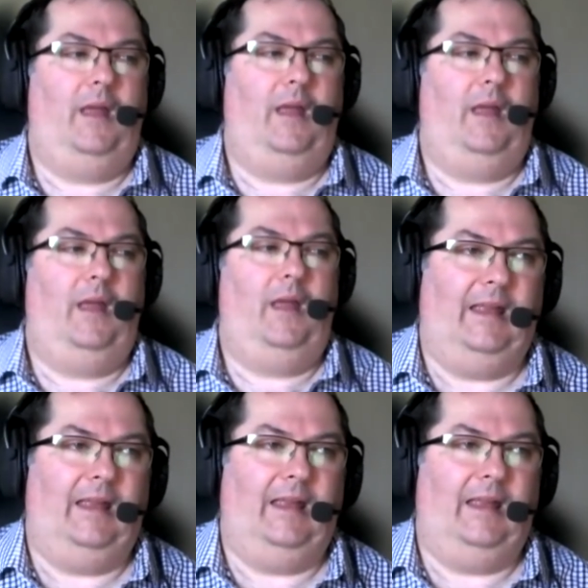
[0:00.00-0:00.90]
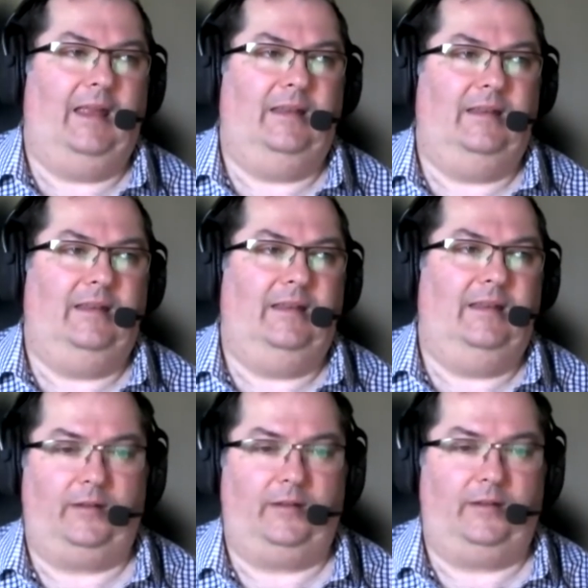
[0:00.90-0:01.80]
and he has to go
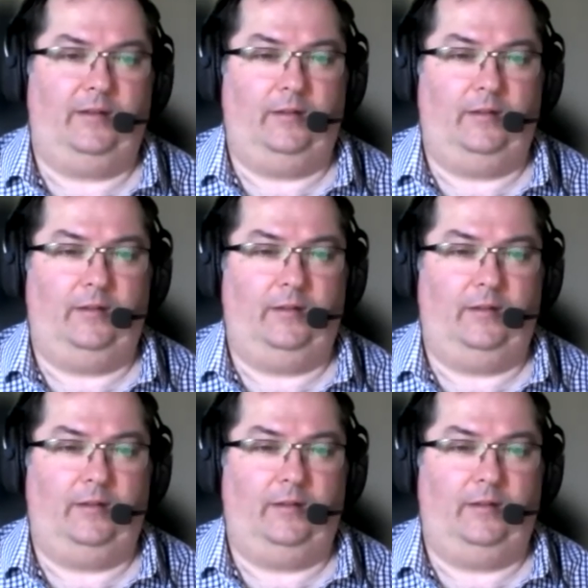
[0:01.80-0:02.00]
back to the